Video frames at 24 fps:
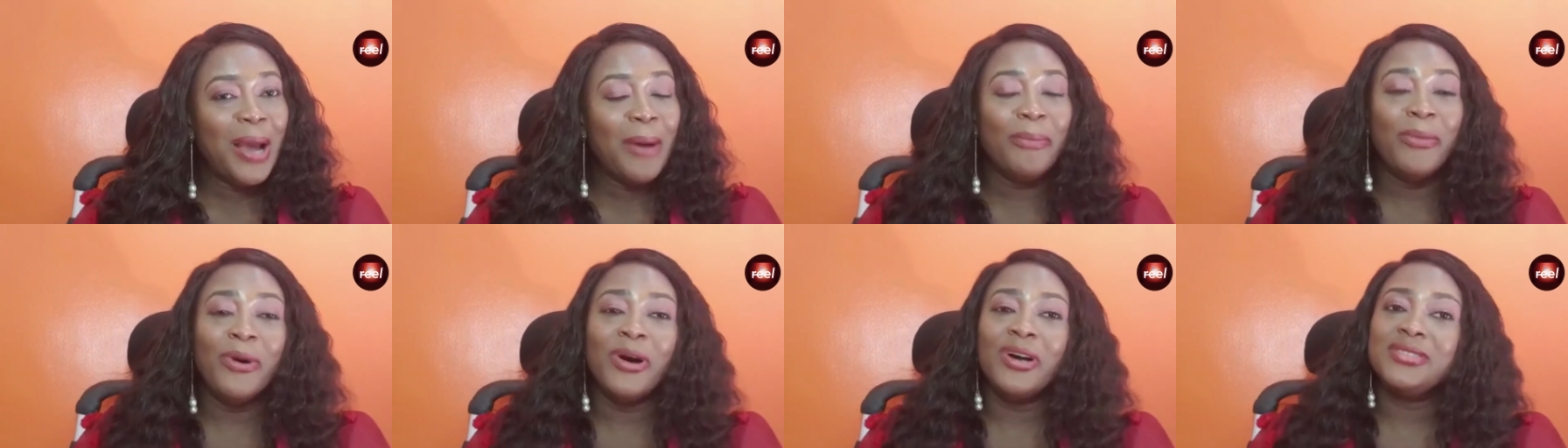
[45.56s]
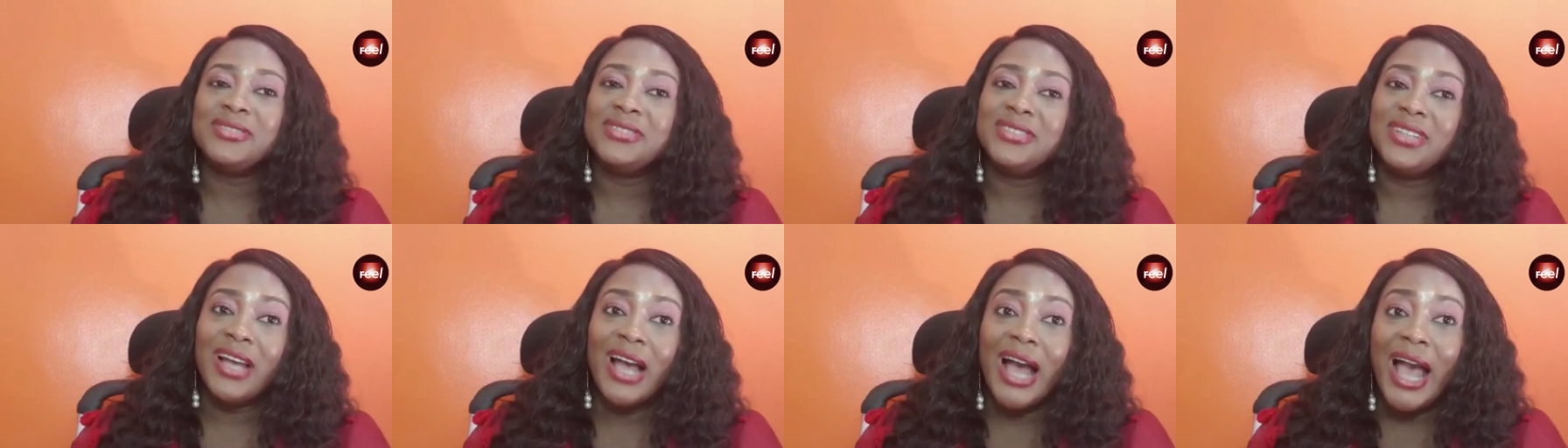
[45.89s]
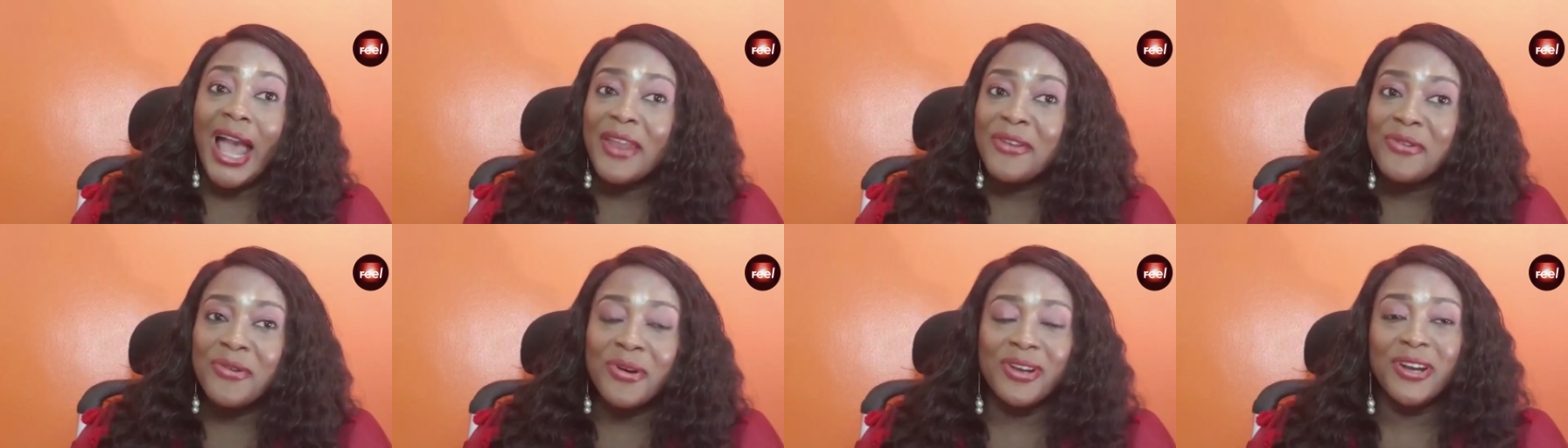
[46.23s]
But
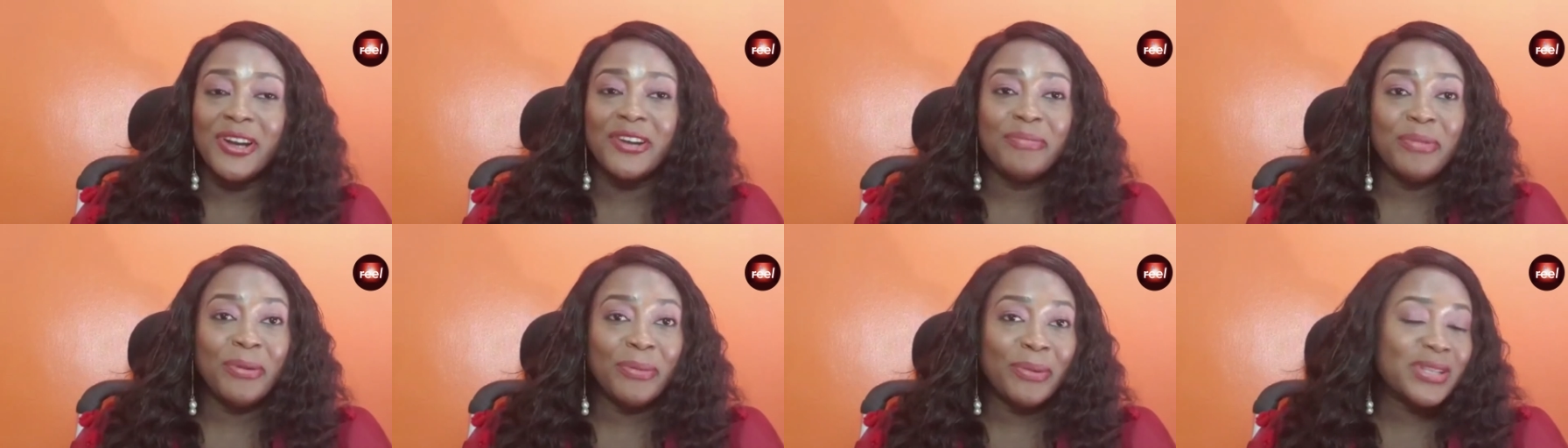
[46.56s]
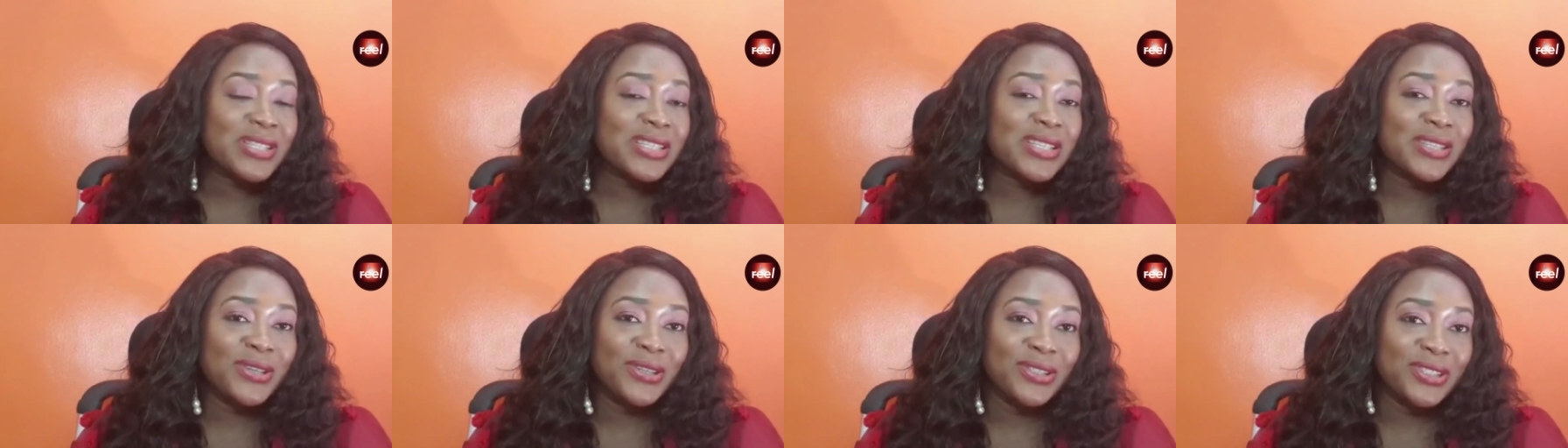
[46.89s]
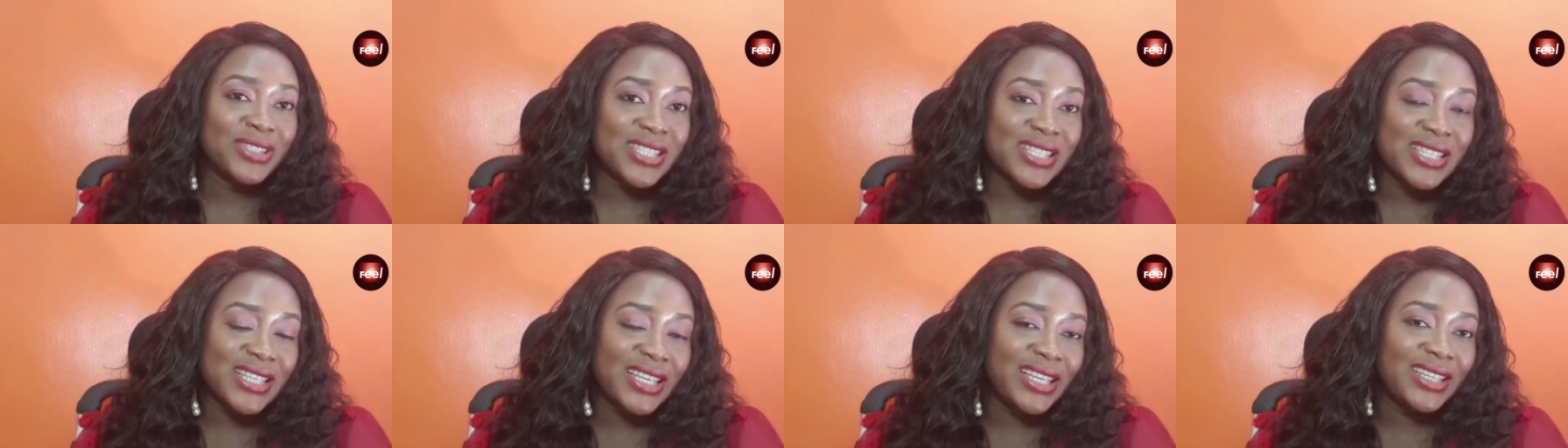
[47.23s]
I know a lot of people are still going to
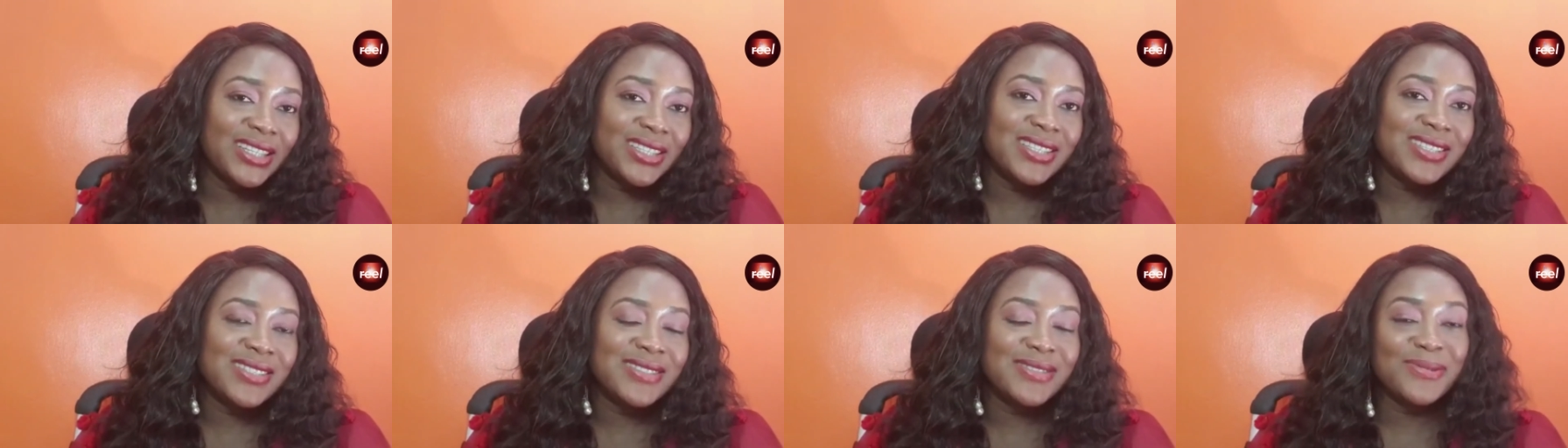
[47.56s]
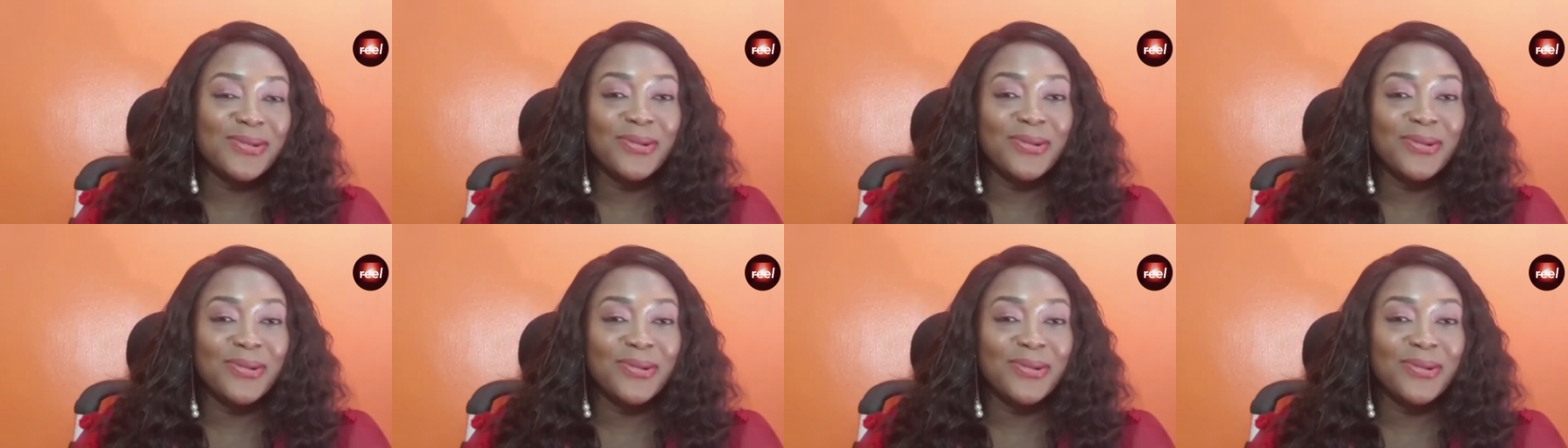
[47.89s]
see it,